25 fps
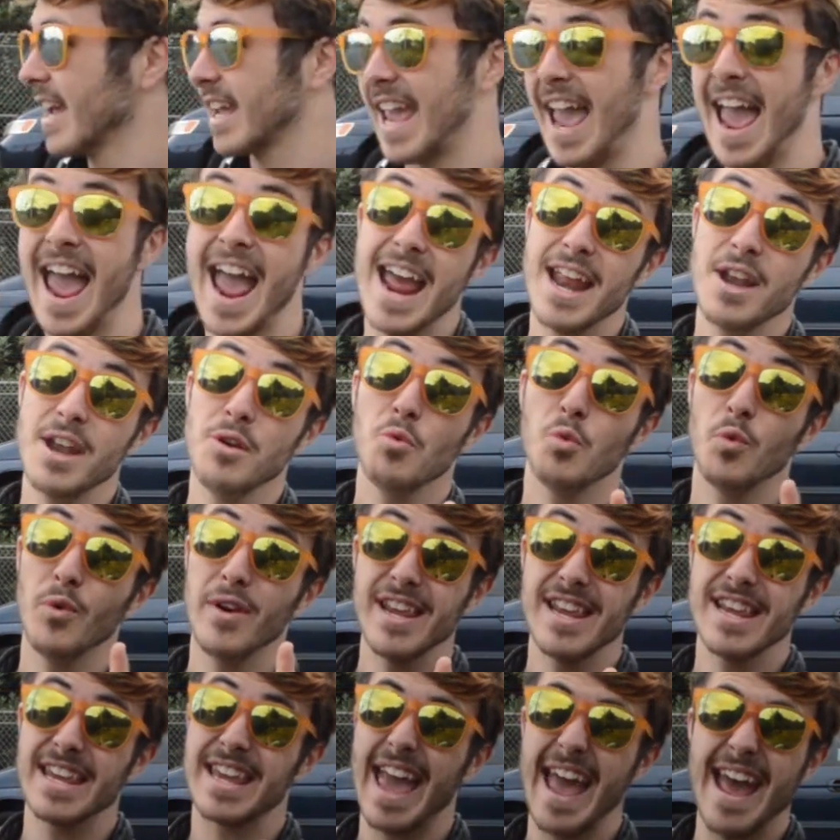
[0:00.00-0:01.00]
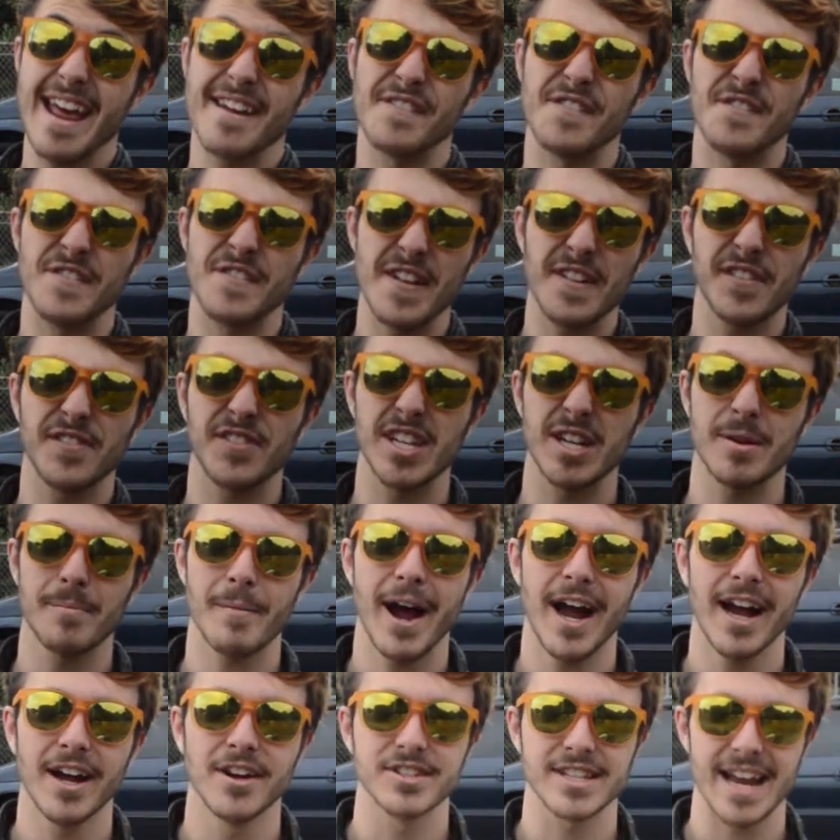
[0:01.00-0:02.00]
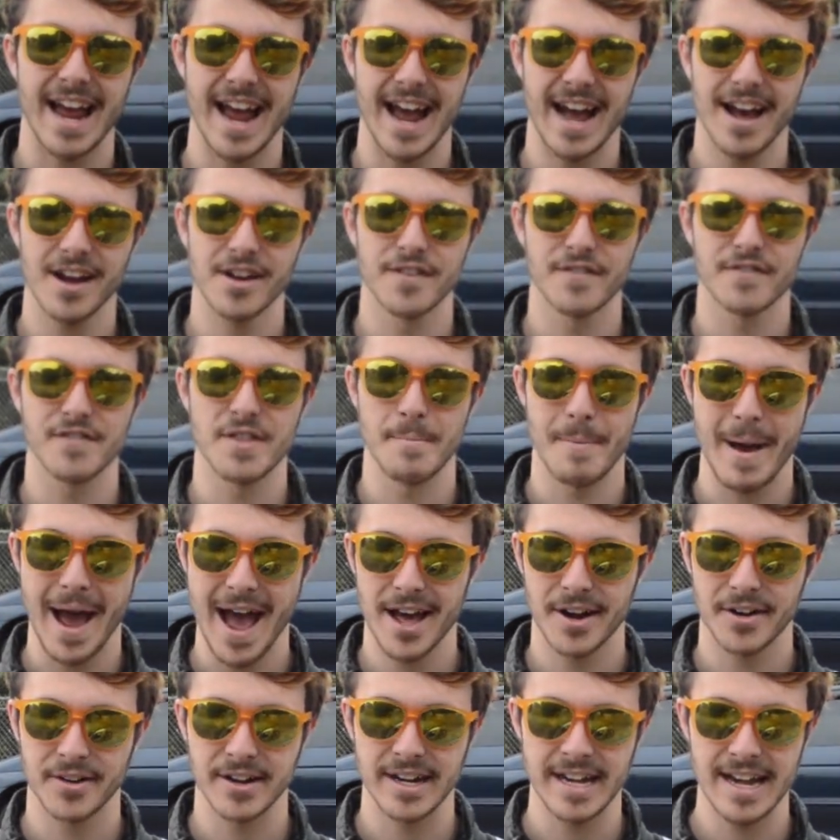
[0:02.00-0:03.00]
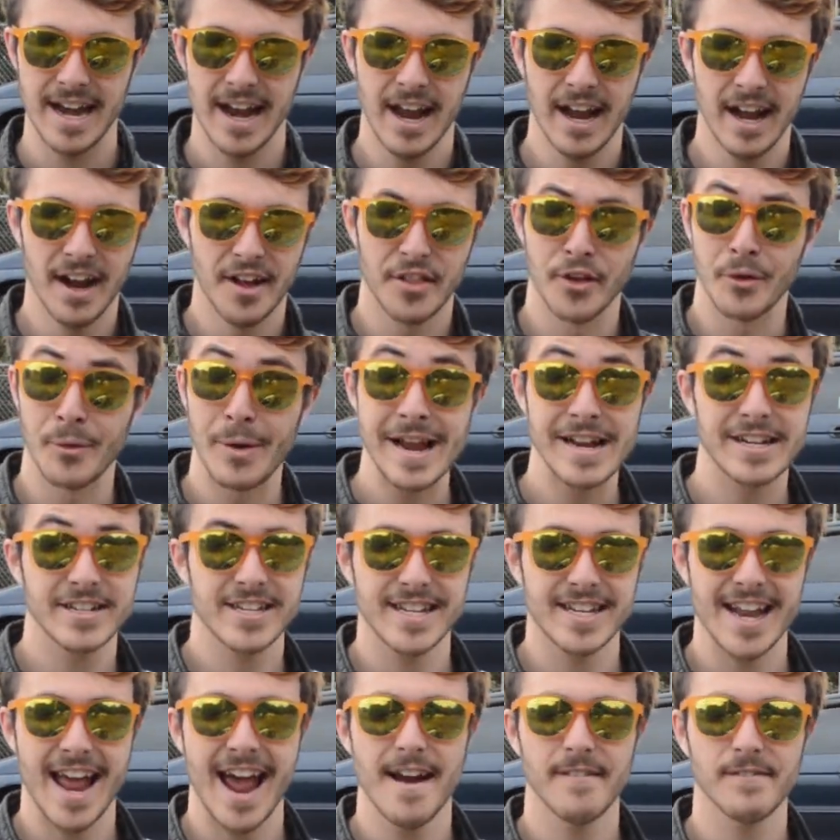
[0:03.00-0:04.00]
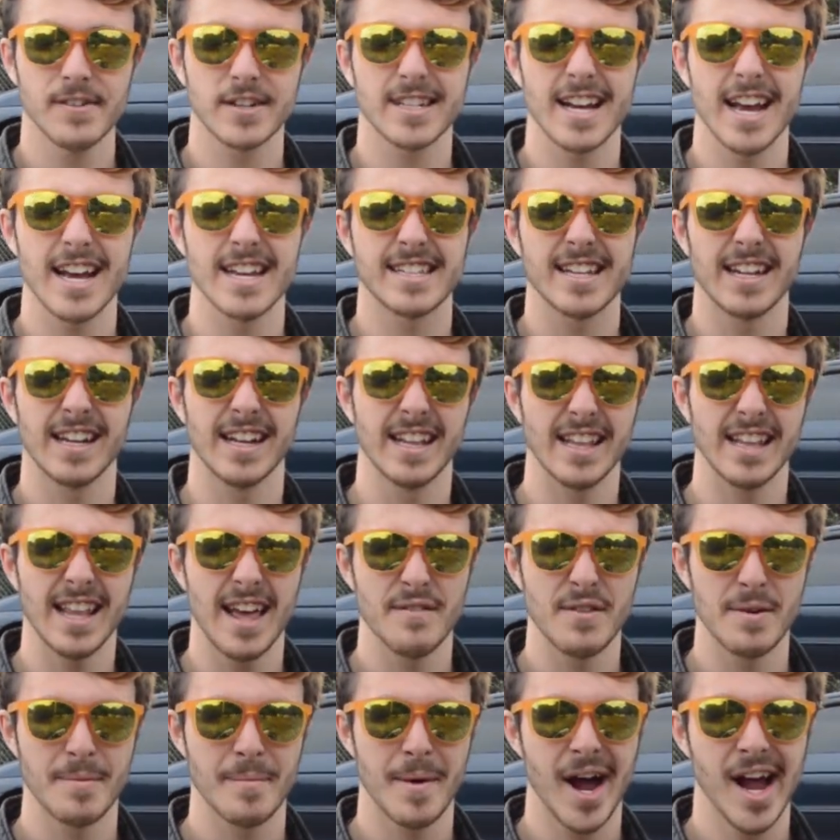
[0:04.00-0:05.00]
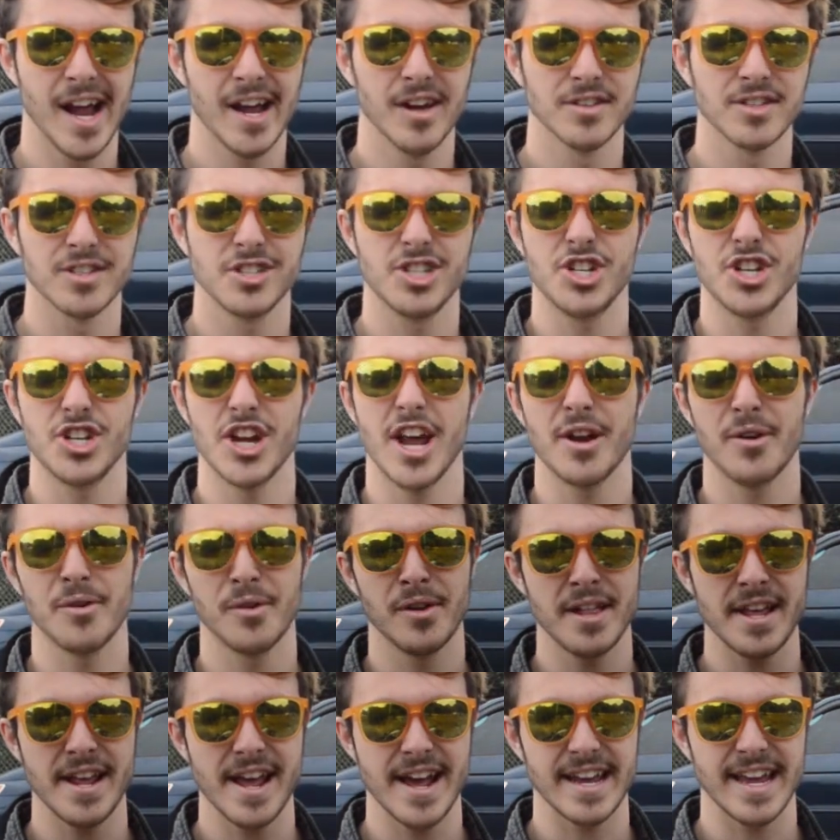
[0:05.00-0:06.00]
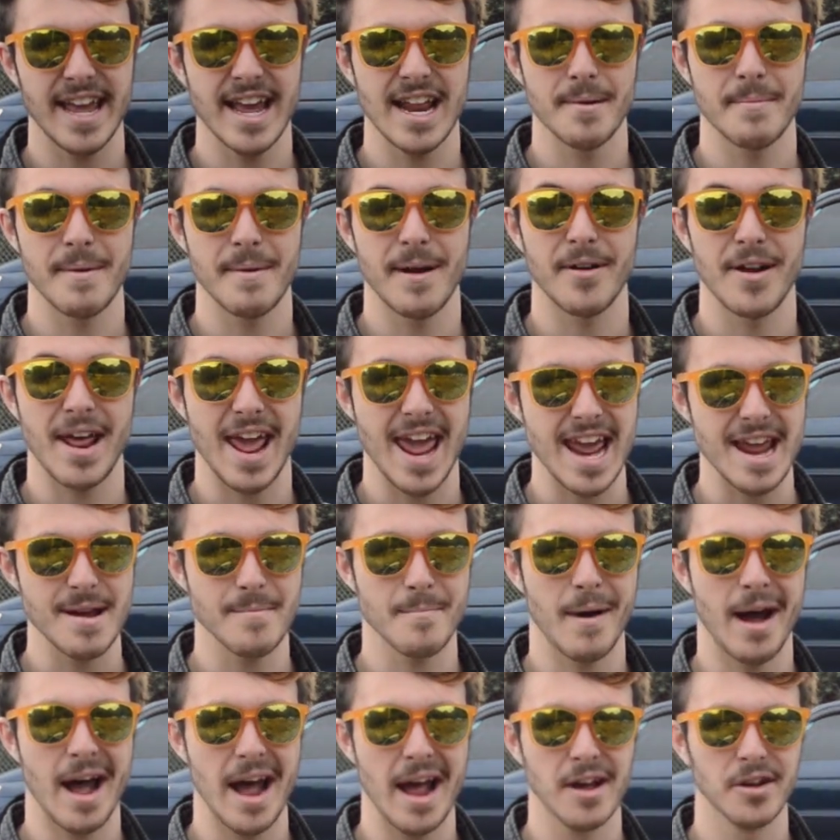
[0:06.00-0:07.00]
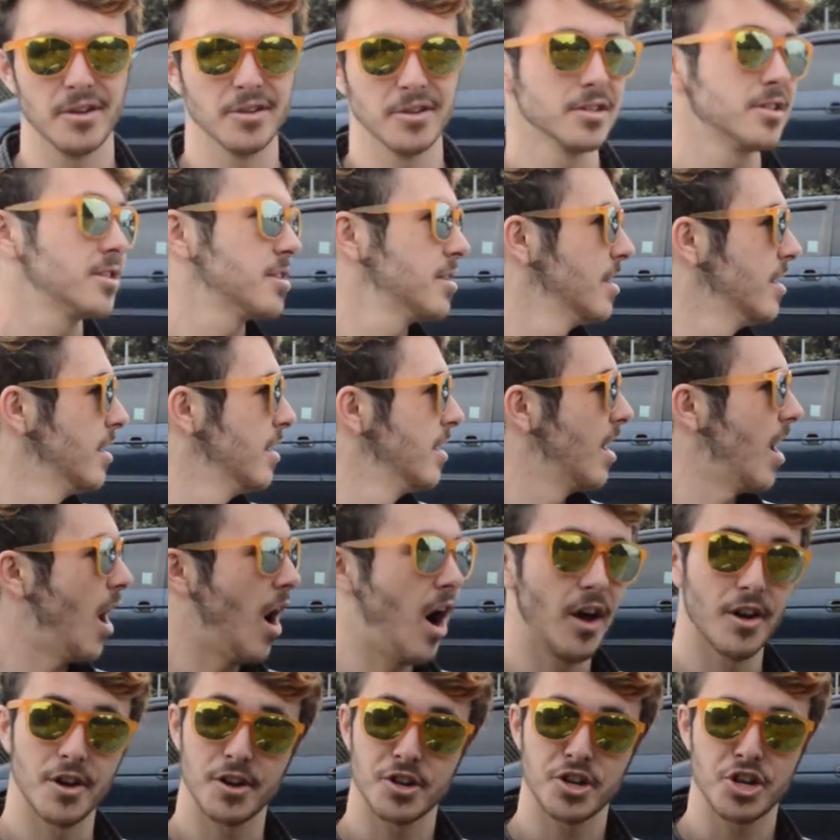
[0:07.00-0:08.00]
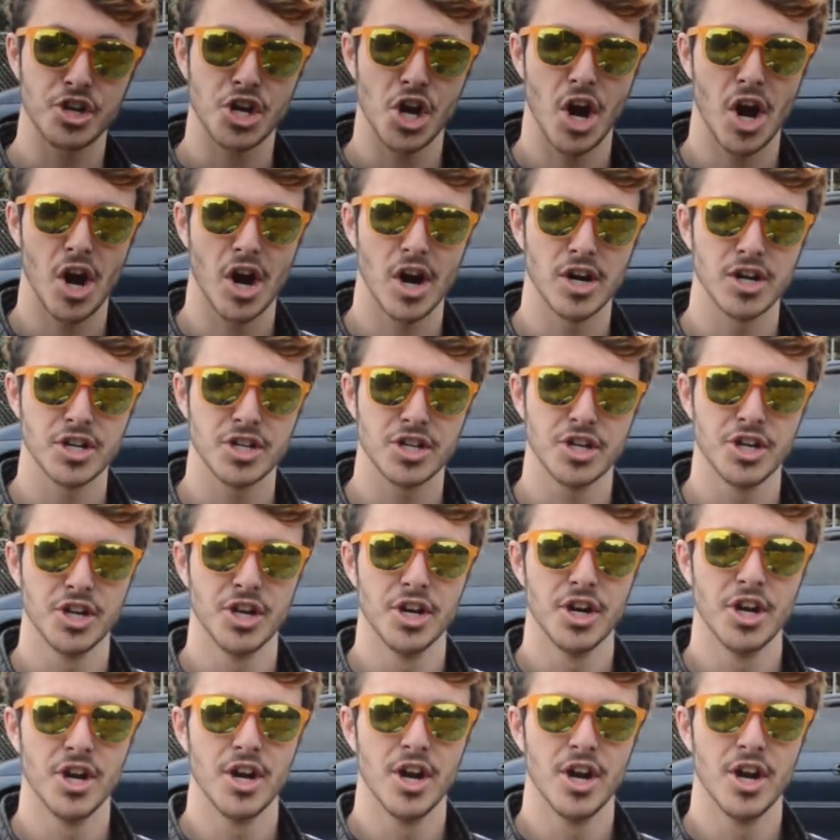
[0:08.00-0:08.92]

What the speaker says: Can we get 15 miles out of the battery? The range is advertised at 11 miles. Generally, I get about 8 miles on a charge.